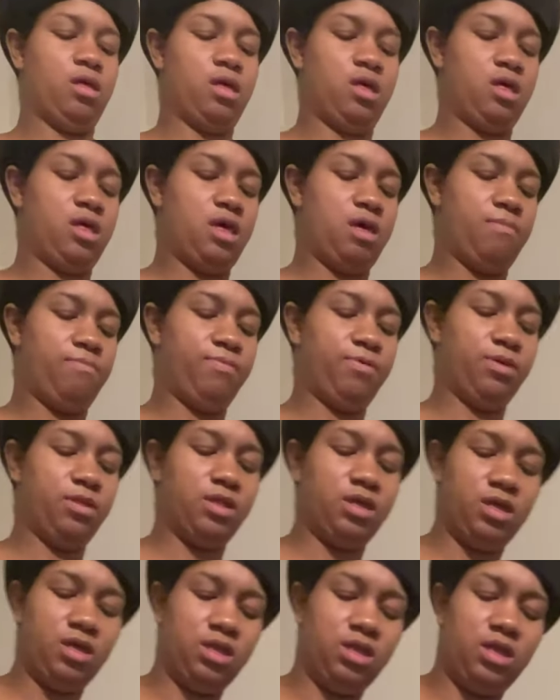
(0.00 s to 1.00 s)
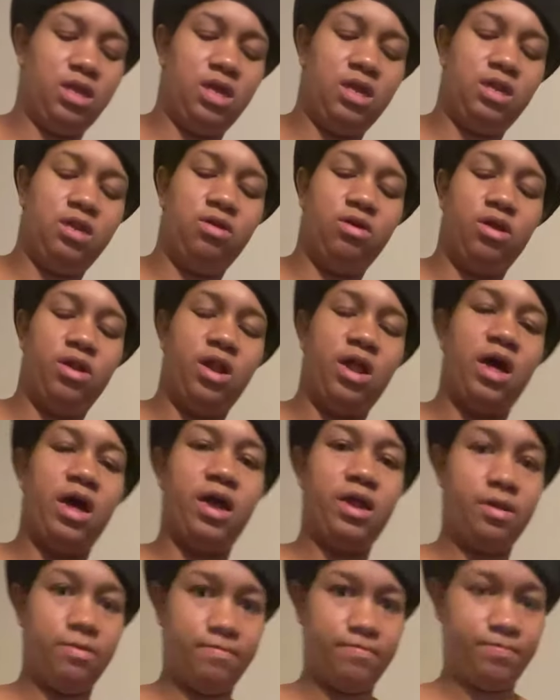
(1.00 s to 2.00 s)
and put this into a knot.
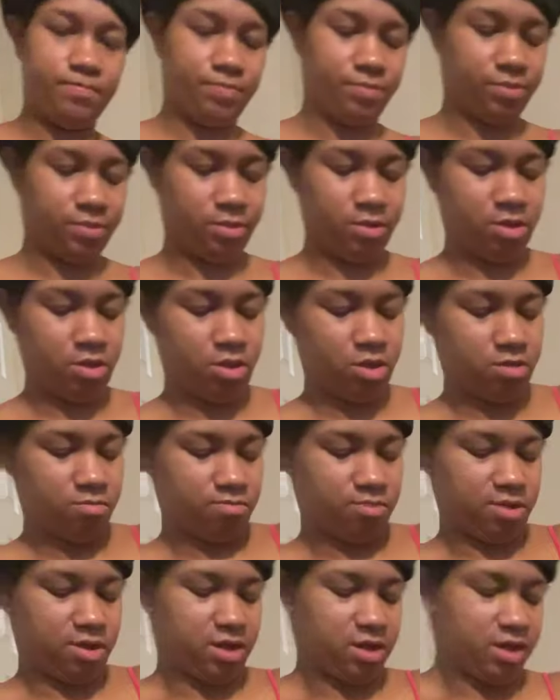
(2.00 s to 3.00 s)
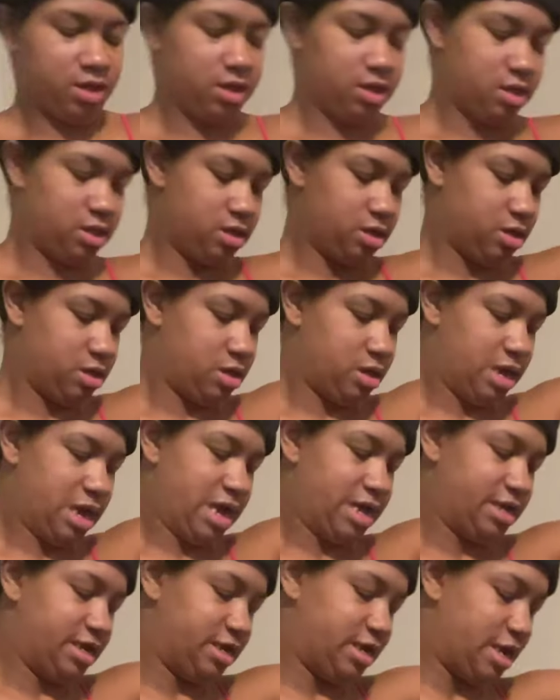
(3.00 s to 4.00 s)
But I
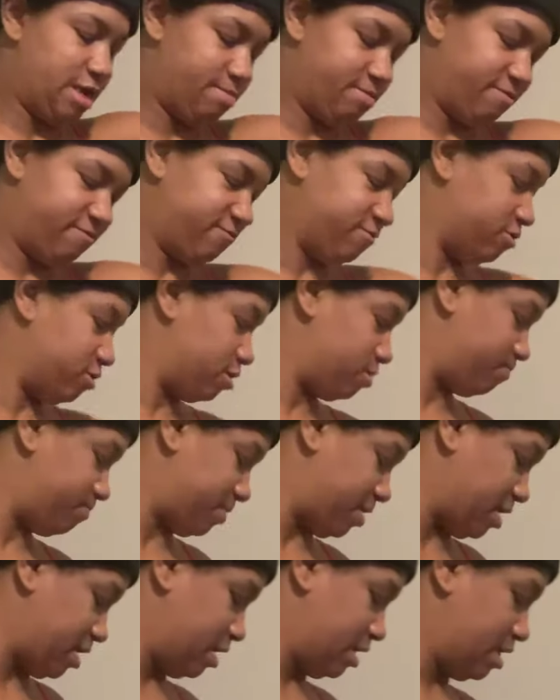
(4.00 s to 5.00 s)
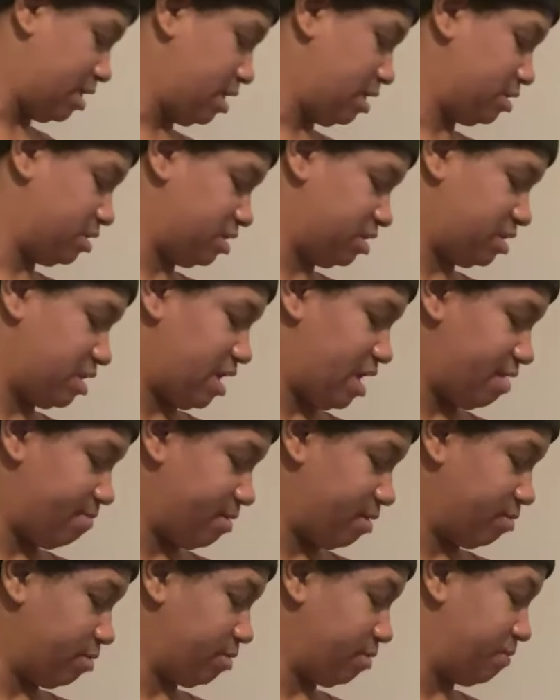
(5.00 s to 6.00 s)
did that before, but since I have my
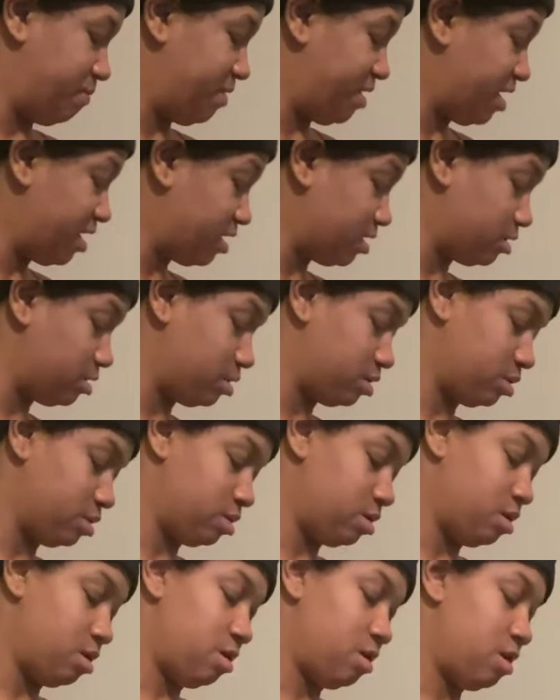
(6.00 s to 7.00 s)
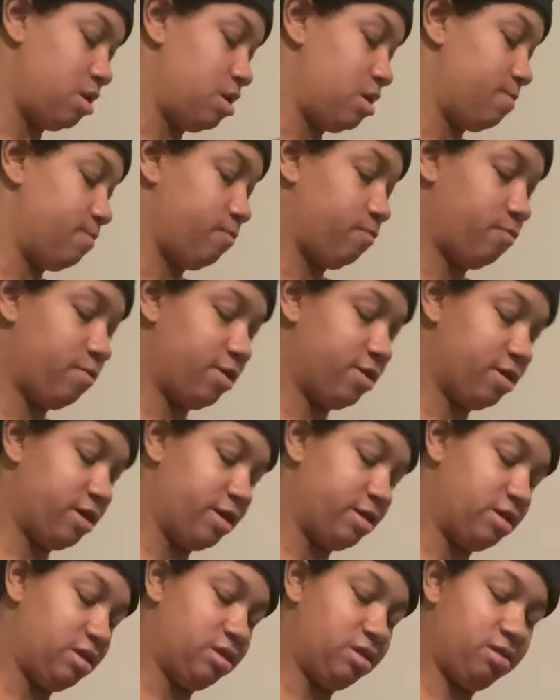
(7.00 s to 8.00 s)
rubber bands, why not
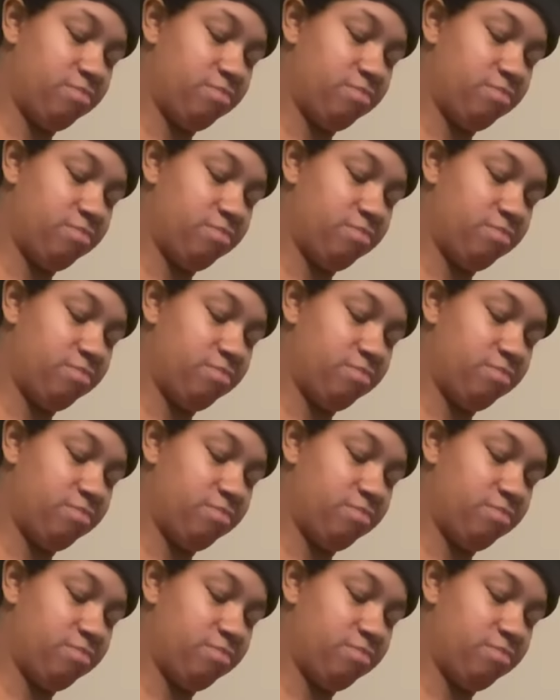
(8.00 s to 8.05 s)
just